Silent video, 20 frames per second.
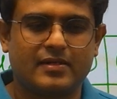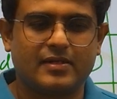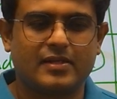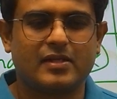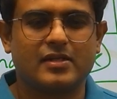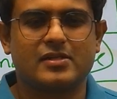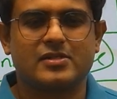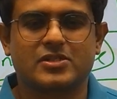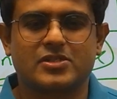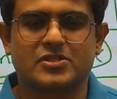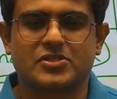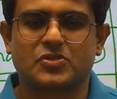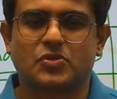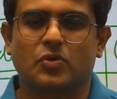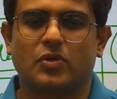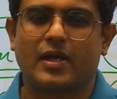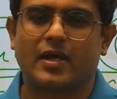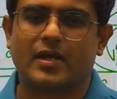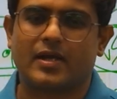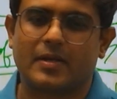Delicious
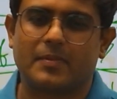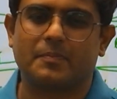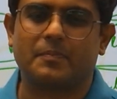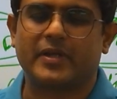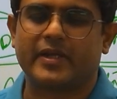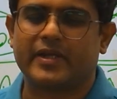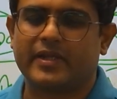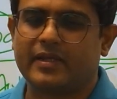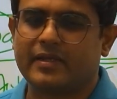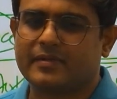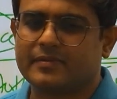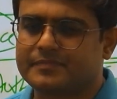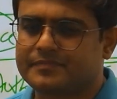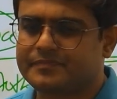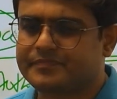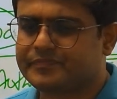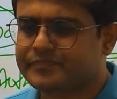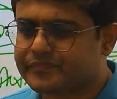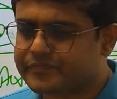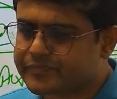Cola company,
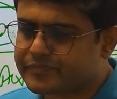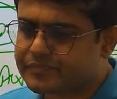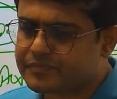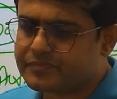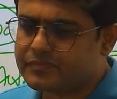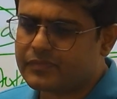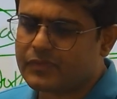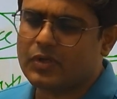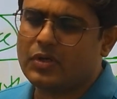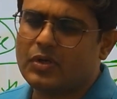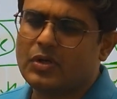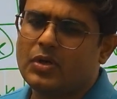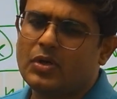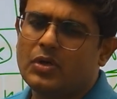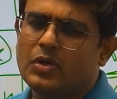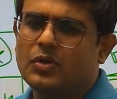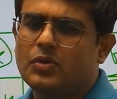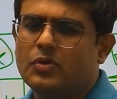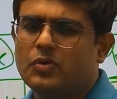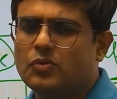
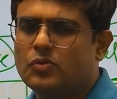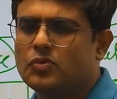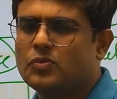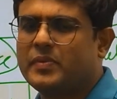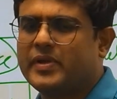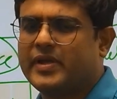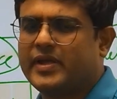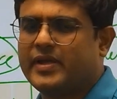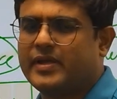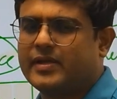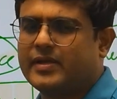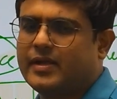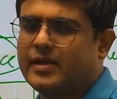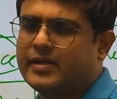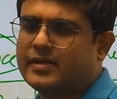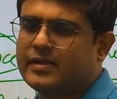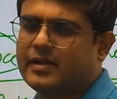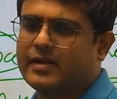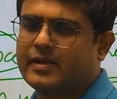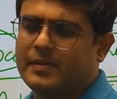who may get
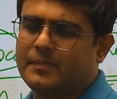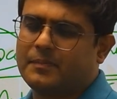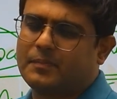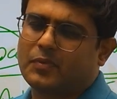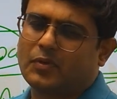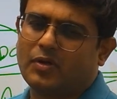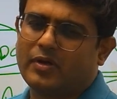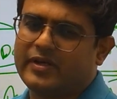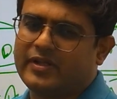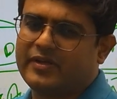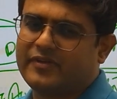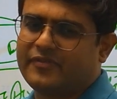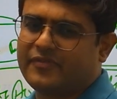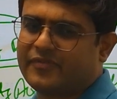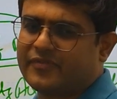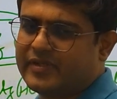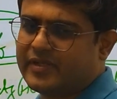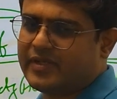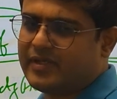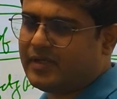unemployed if
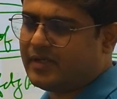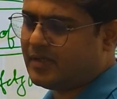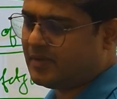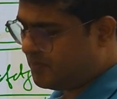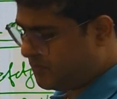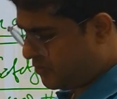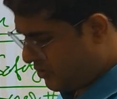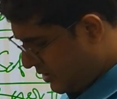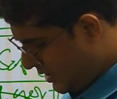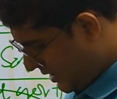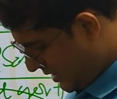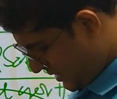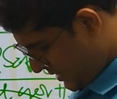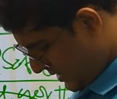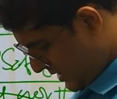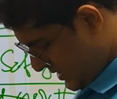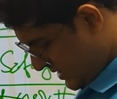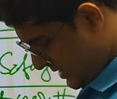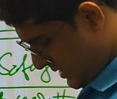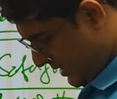the product
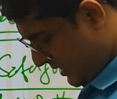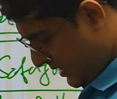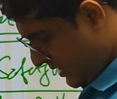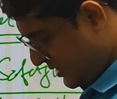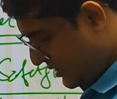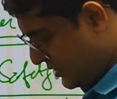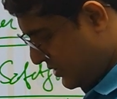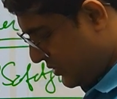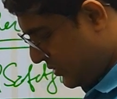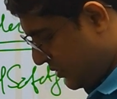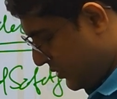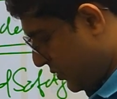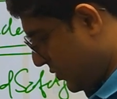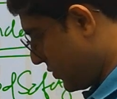doesn't get through.